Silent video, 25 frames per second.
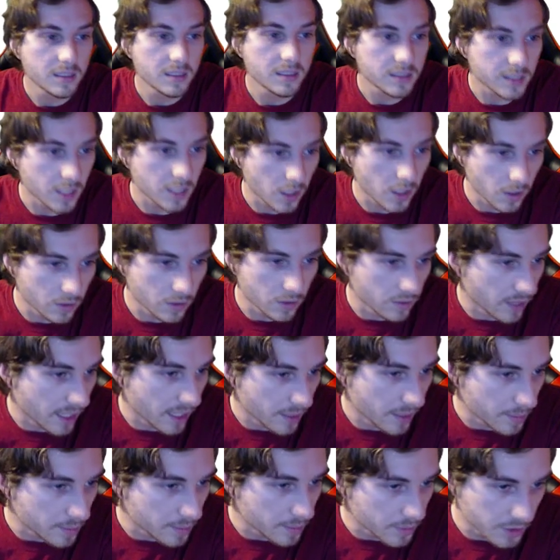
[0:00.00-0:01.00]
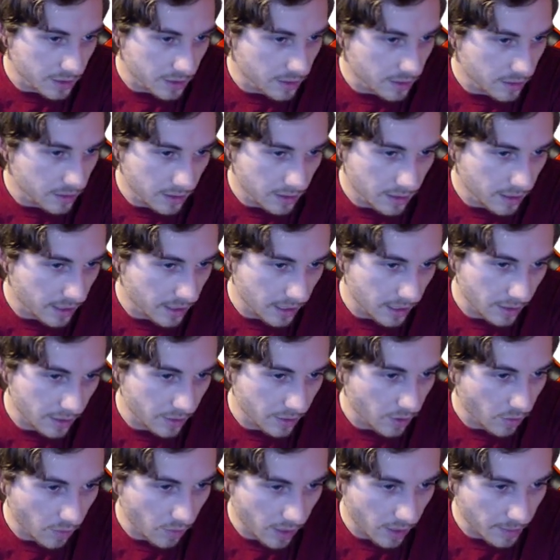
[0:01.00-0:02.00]
So I don't
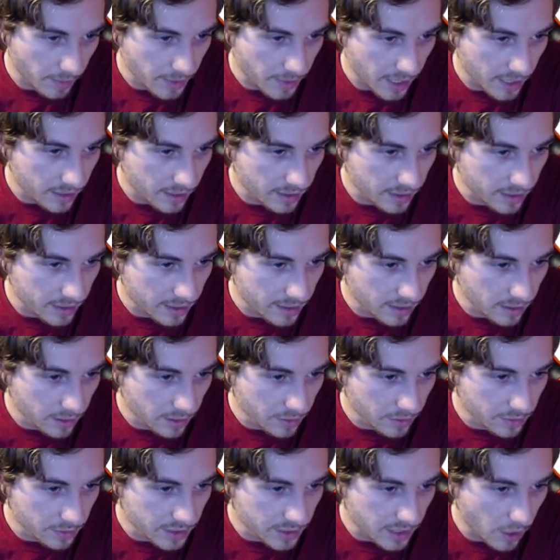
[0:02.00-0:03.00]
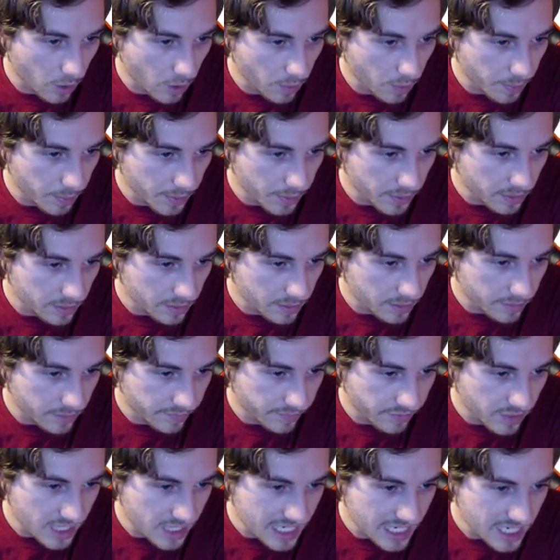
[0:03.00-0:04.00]
know, I'm kind of losing hope
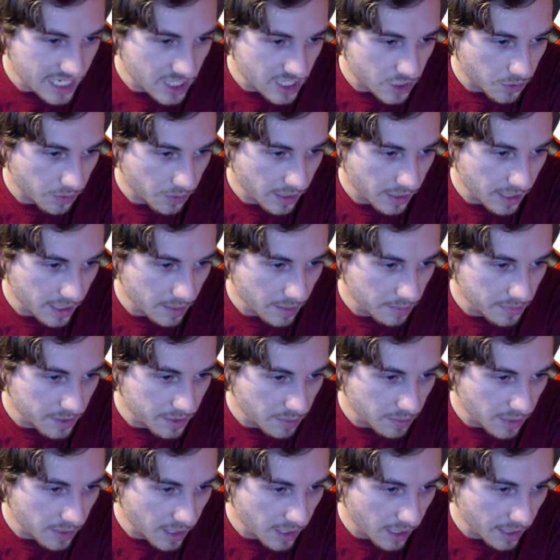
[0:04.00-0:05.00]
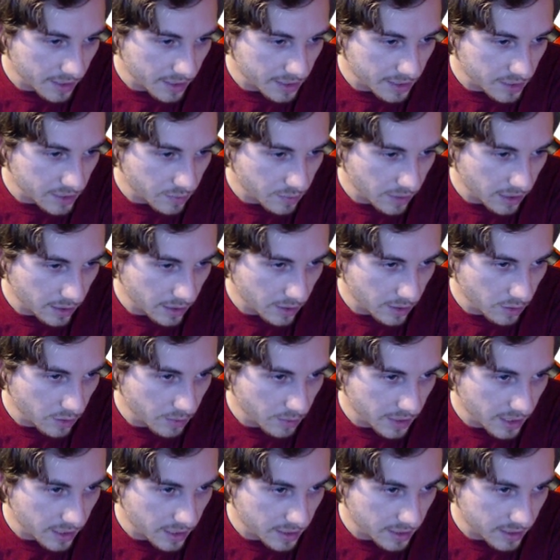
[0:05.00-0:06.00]
for this stream, to be honest with you,
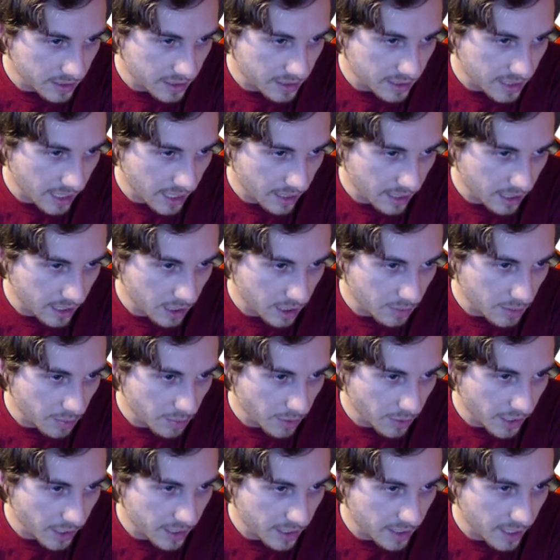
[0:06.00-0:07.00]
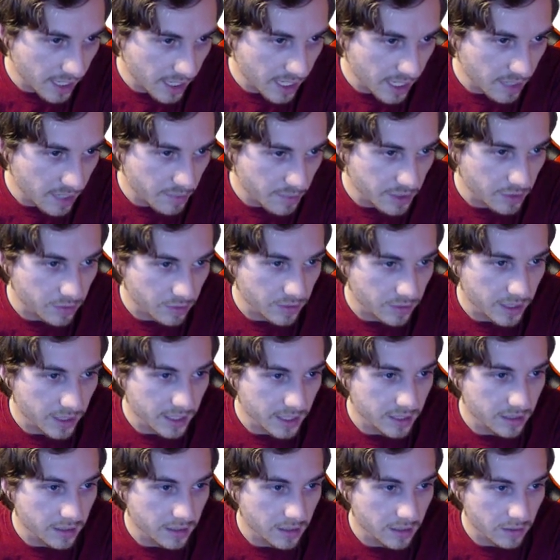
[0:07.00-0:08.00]
because it's not letting me play the game
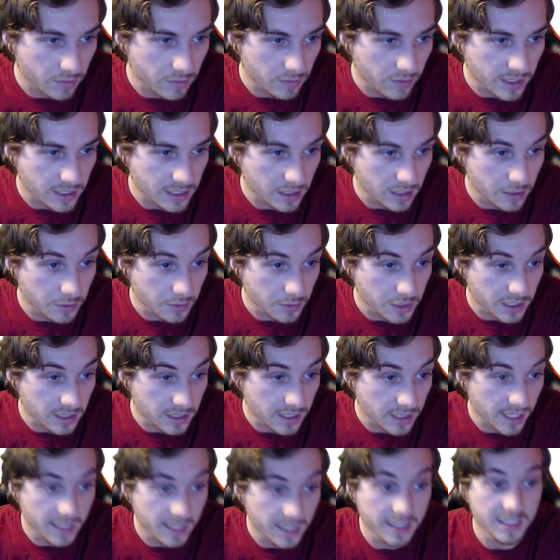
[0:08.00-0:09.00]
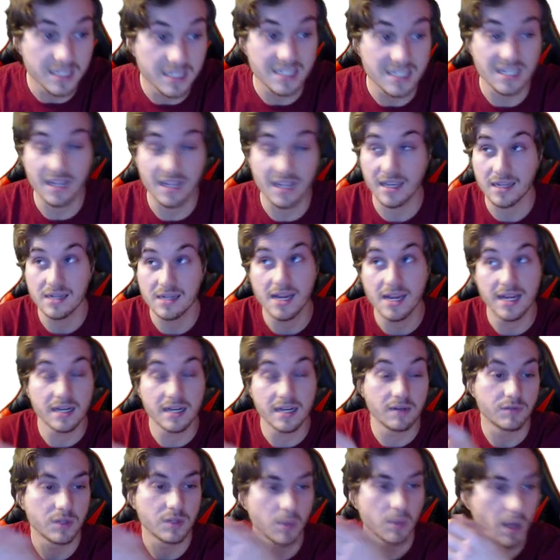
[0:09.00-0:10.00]
in a resolution that is like
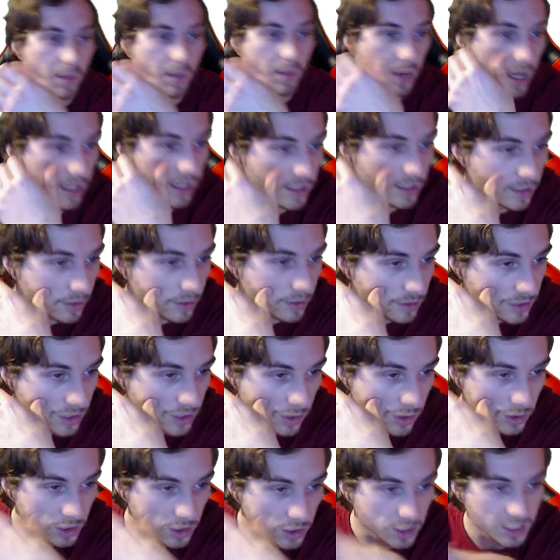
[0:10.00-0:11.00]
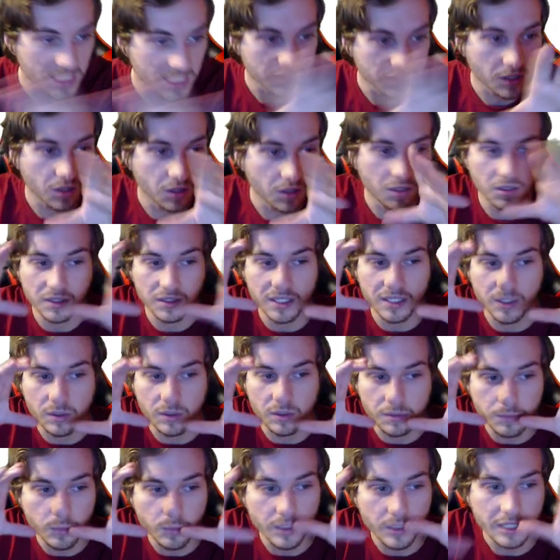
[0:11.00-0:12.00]
native to my monitor. So it just is all in
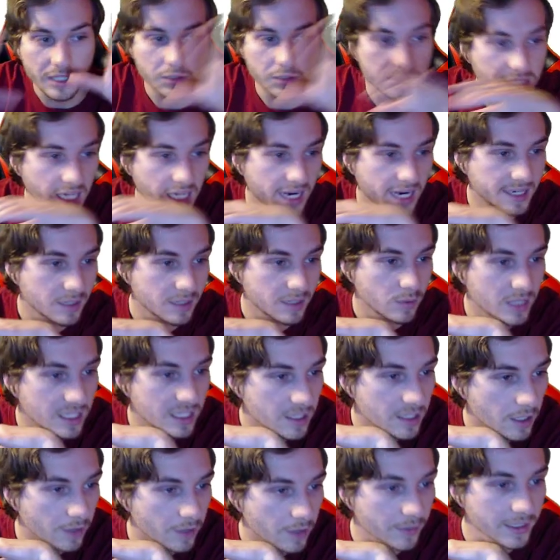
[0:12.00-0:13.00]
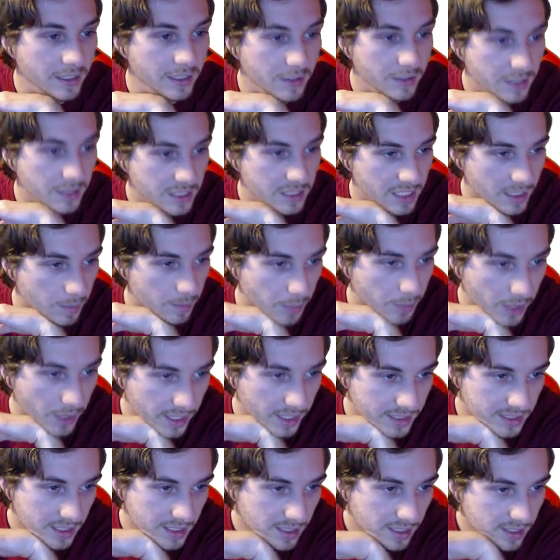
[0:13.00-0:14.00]
a weird tiny window and looks like
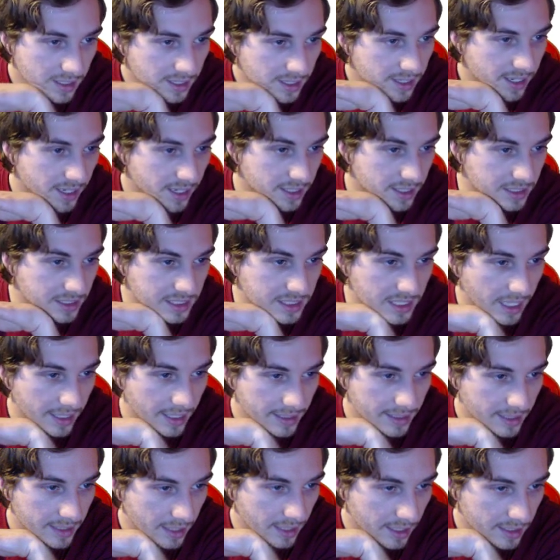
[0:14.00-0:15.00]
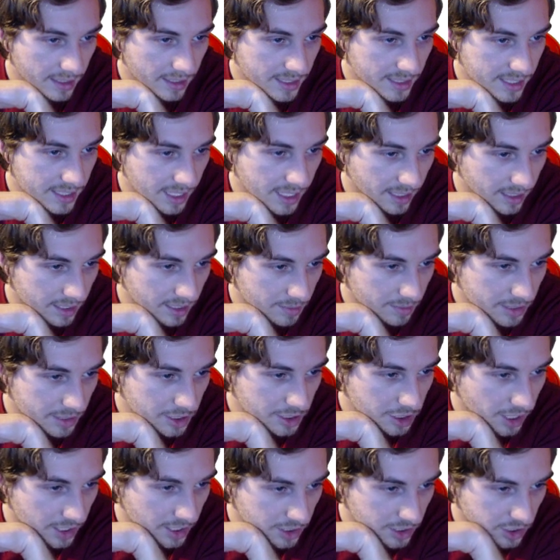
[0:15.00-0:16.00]
butt, and it's not letting me
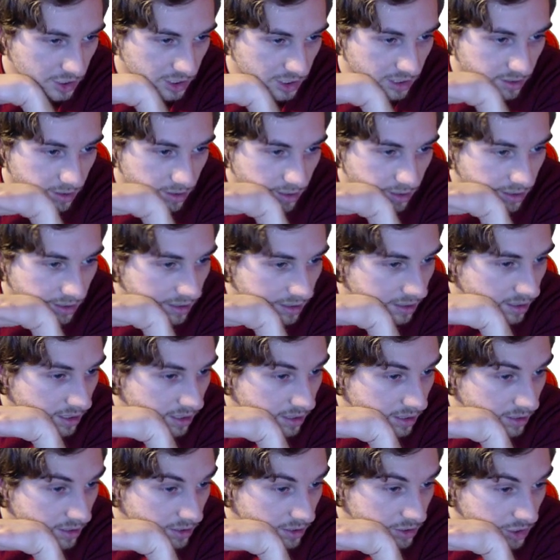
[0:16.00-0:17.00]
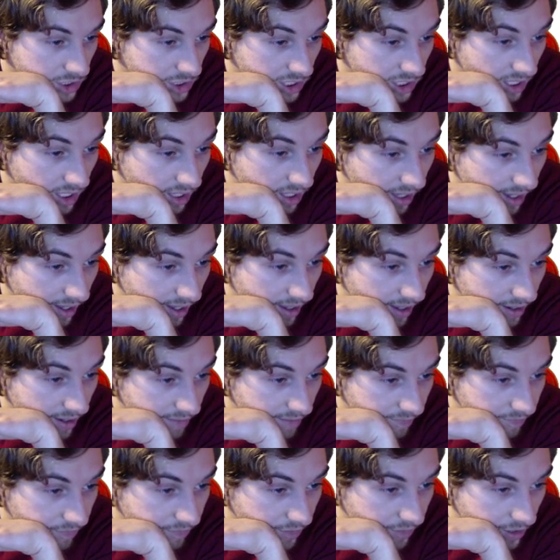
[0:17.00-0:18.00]
change it. Which is a lot
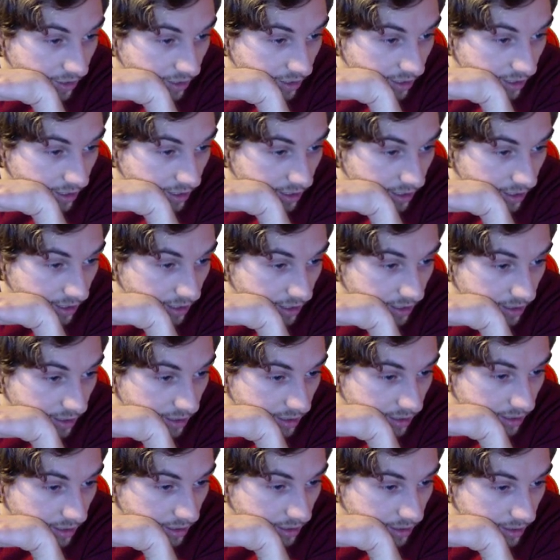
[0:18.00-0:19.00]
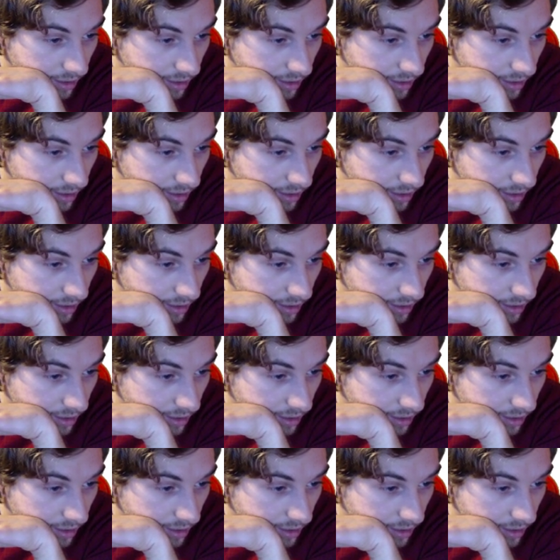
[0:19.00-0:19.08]
of fun.